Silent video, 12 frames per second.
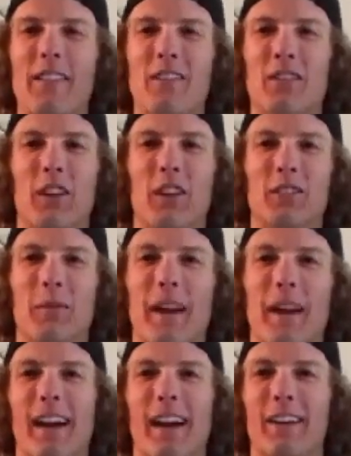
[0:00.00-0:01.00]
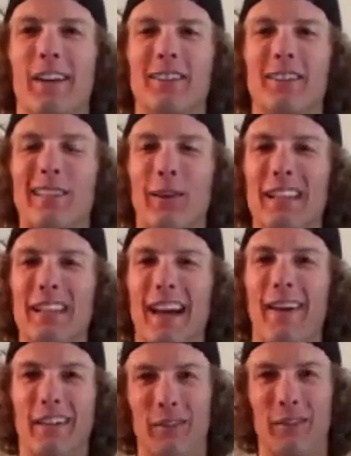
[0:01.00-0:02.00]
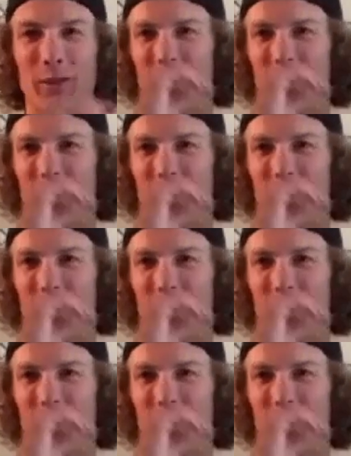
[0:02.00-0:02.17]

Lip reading: I just felt amazing. I couldn't slow down.